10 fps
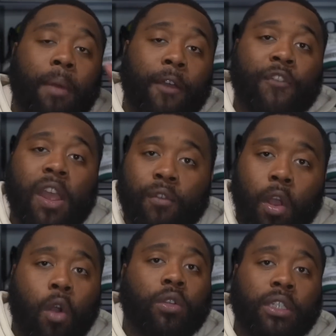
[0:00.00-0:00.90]
my
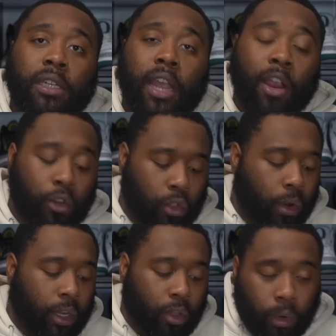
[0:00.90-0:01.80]
favorite OG Air
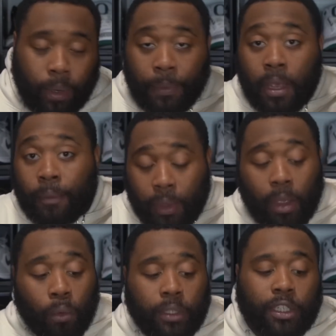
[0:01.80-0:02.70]
Jordan 3,
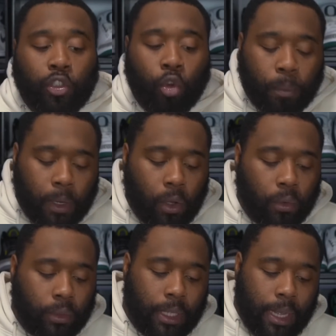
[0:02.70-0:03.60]
it was the True
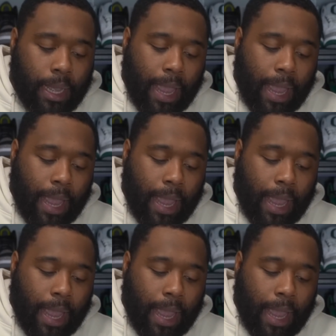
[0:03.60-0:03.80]
Blues.